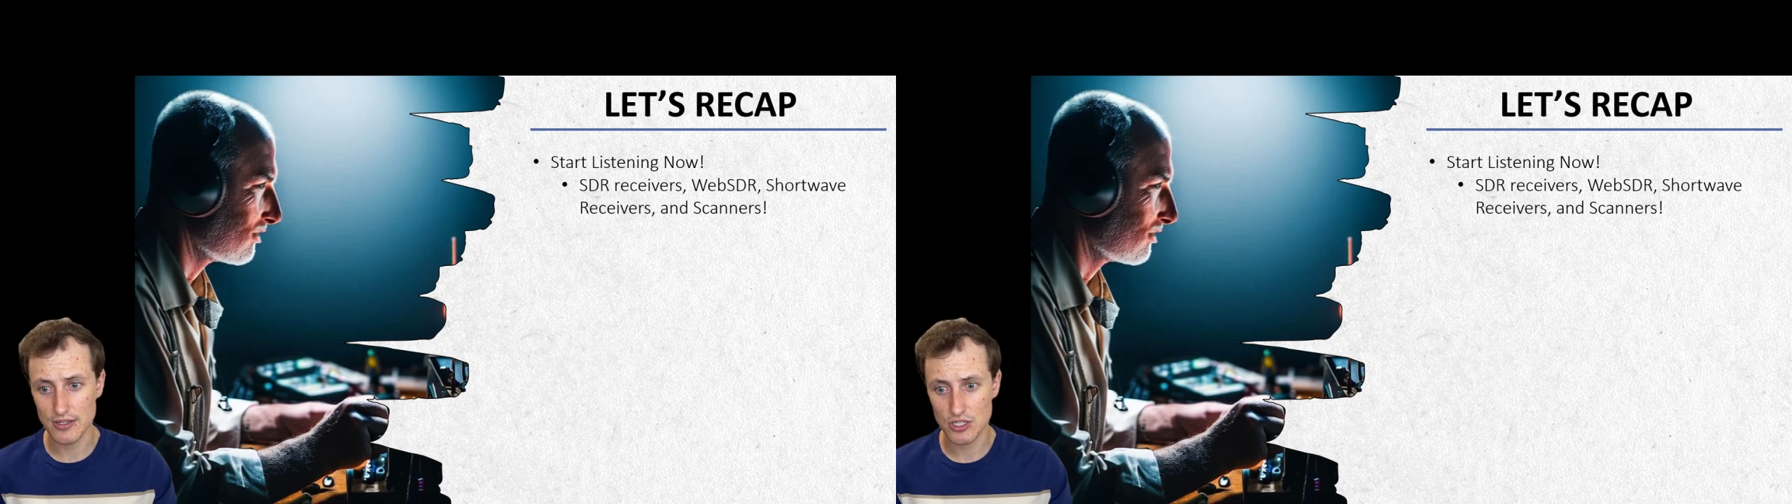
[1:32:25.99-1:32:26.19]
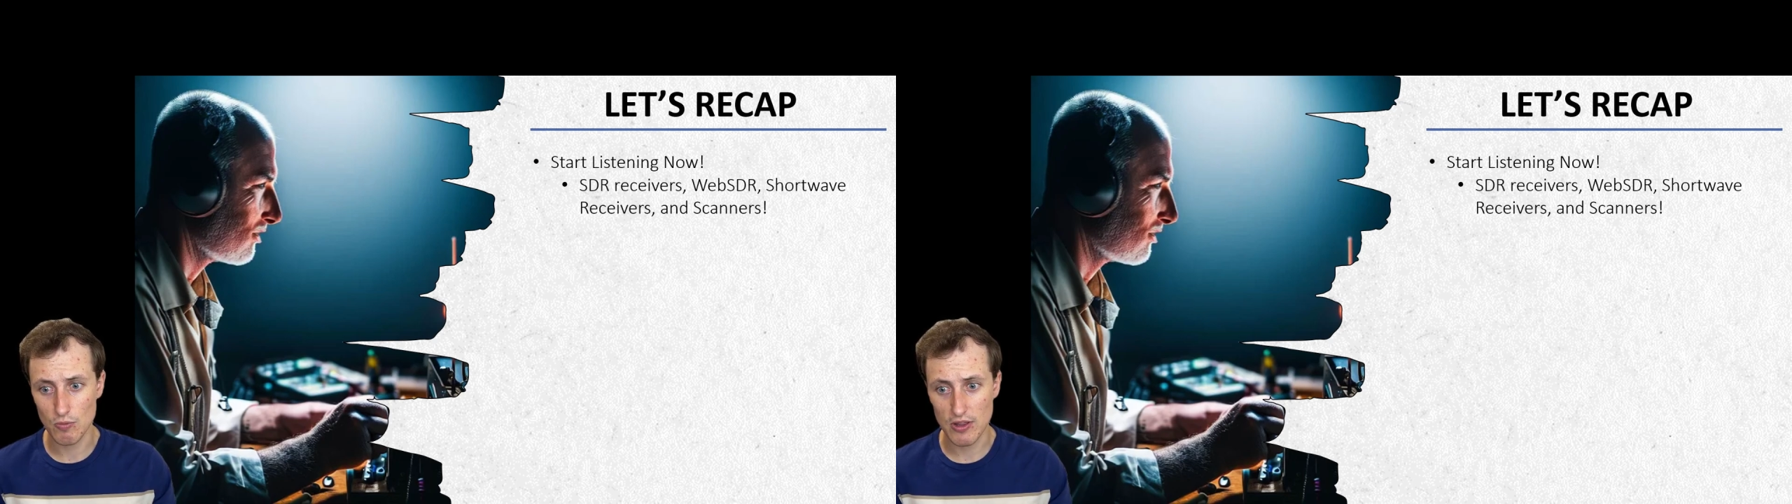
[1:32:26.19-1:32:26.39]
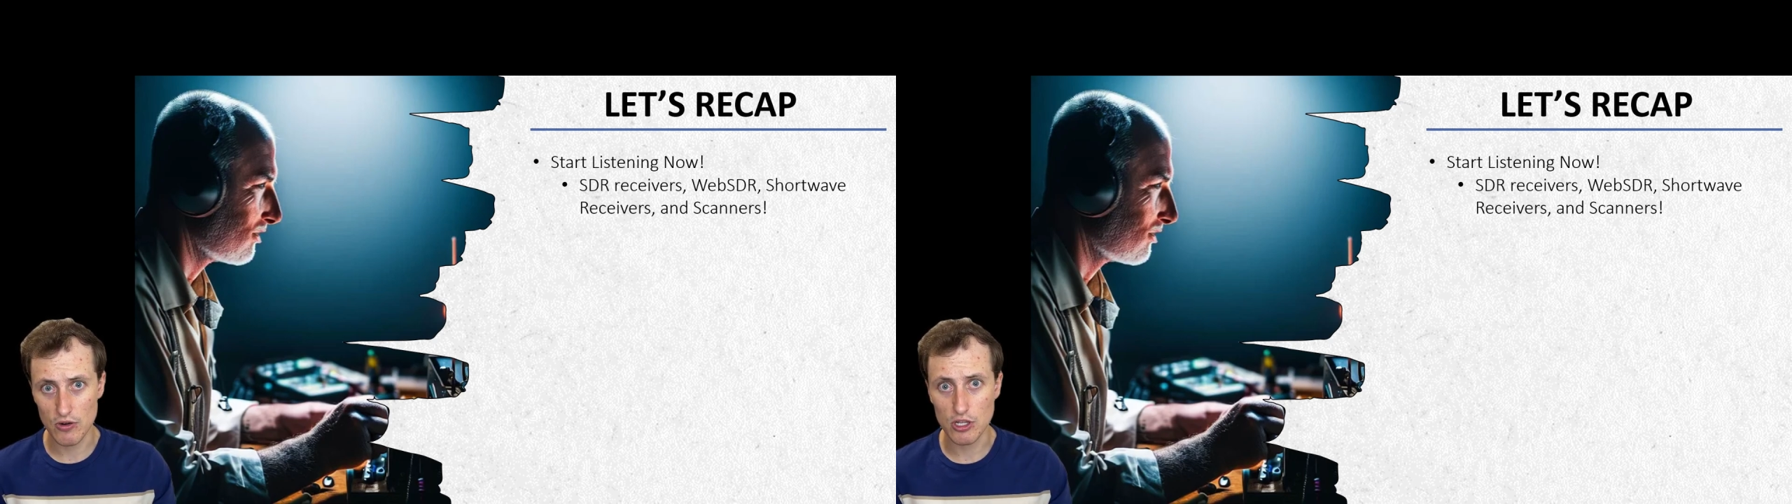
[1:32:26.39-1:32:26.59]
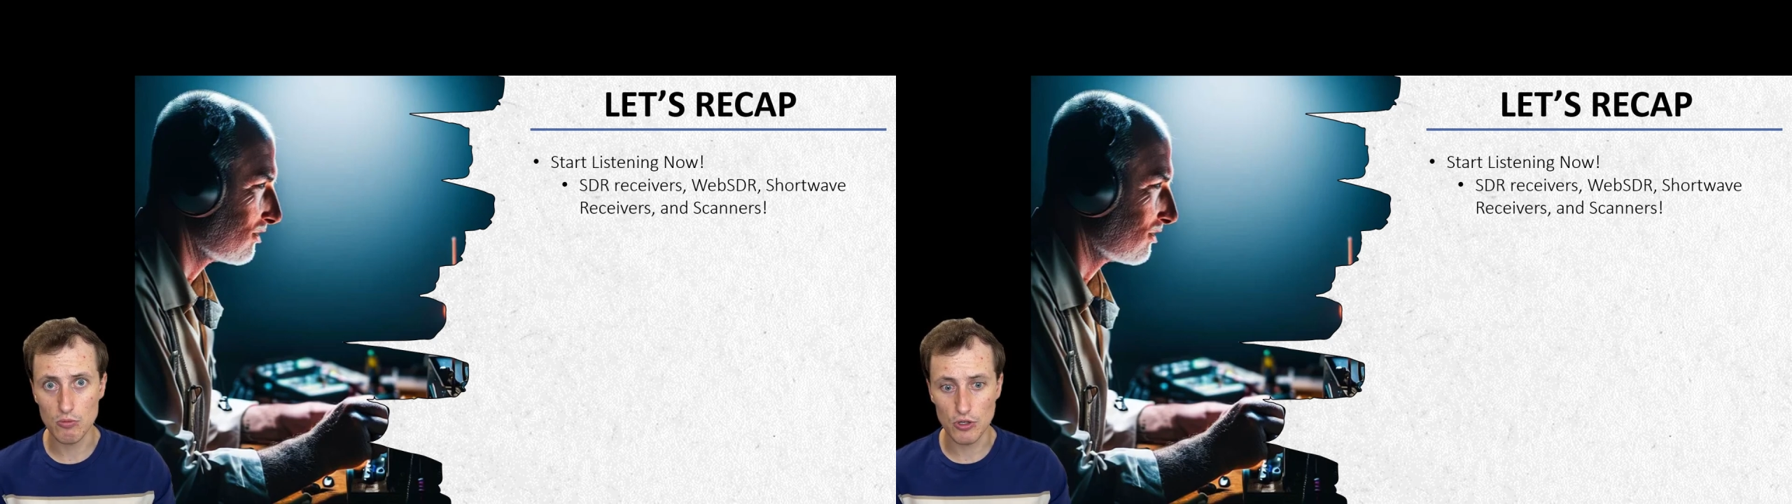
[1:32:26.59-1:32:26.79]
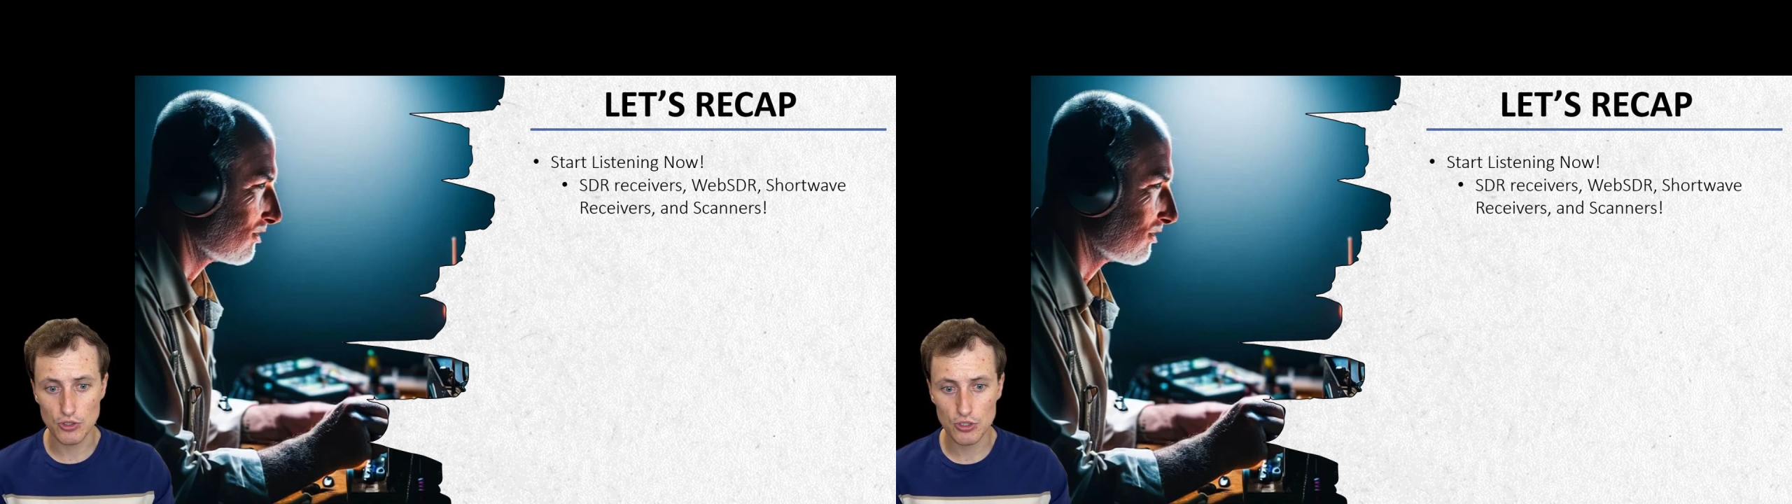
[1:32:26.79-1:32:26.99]
to whether you
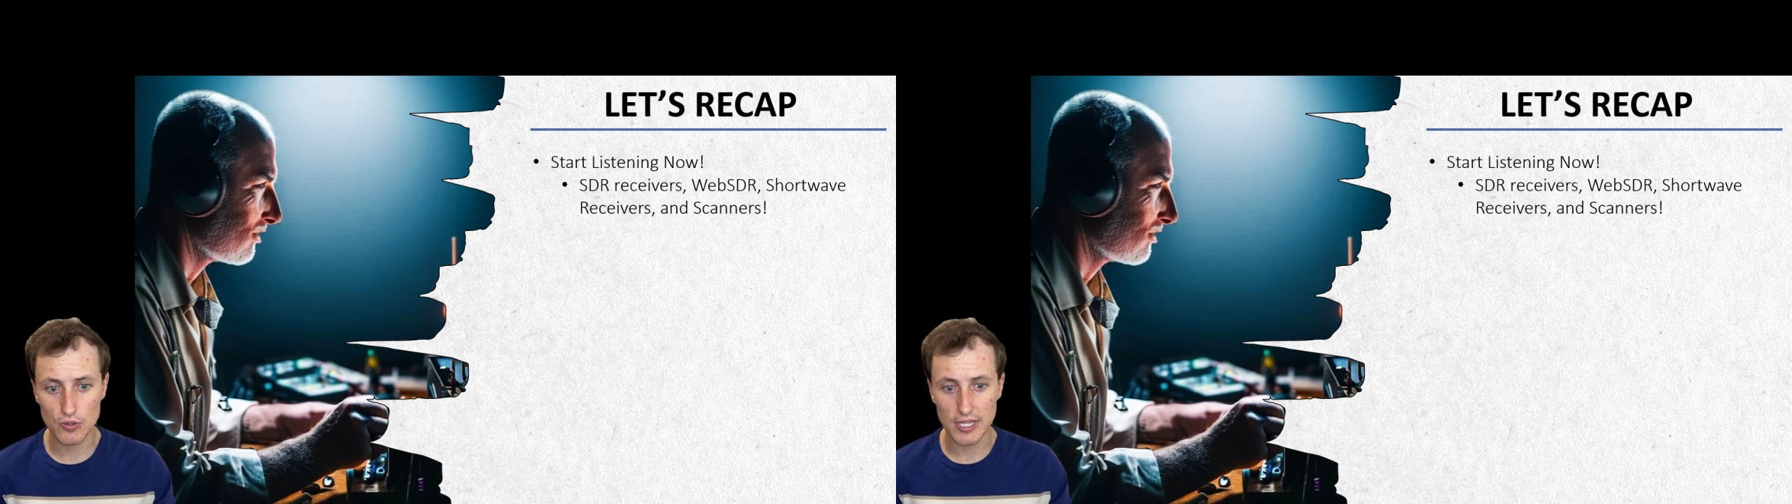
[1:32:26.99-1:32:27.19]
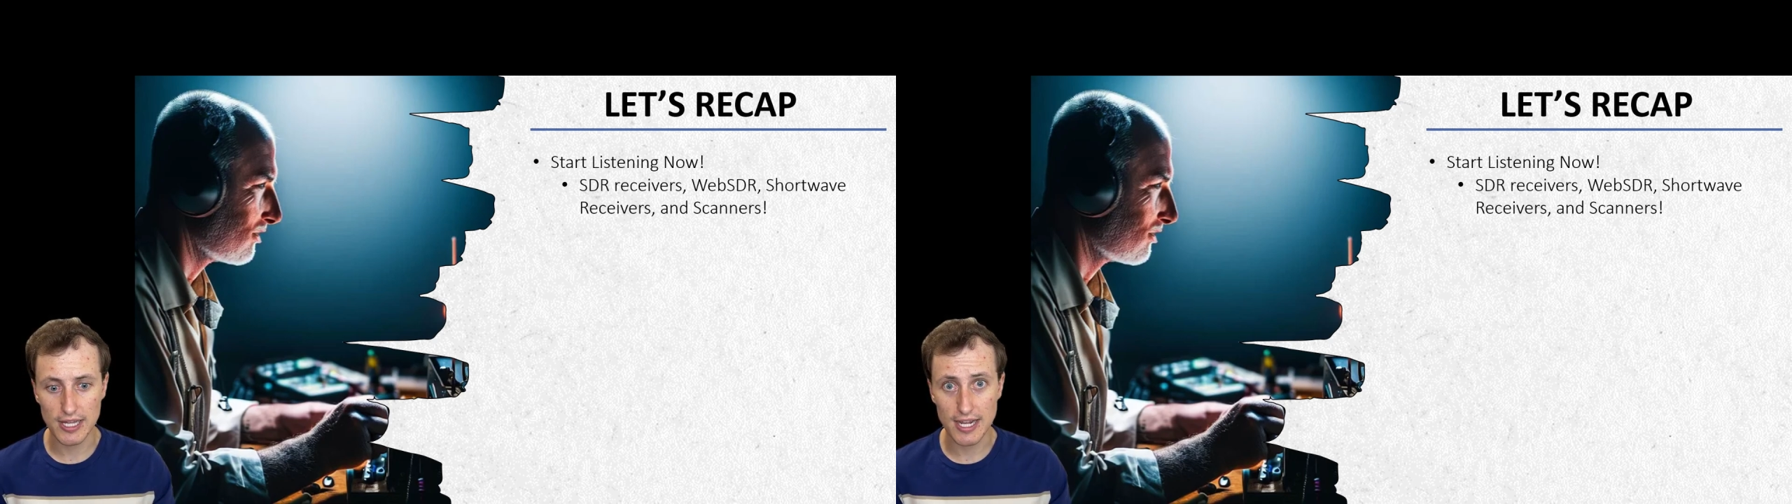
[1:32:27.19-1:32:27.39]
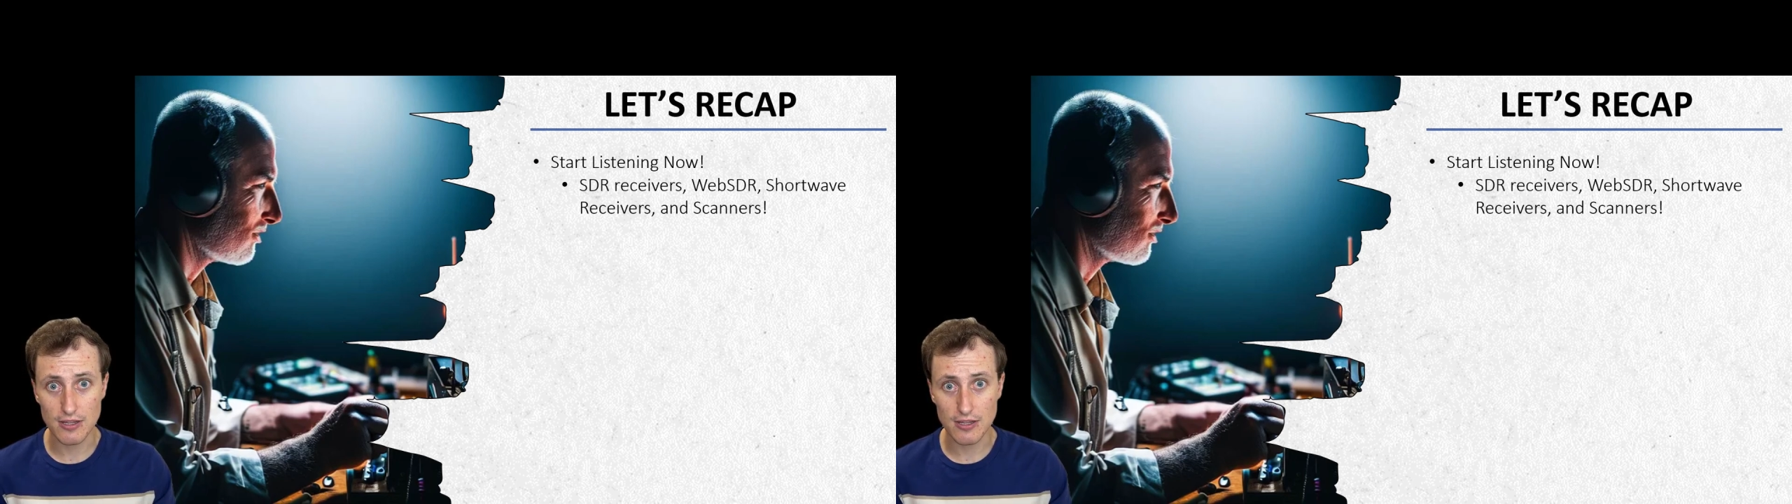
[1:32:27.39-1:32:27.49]
will truly like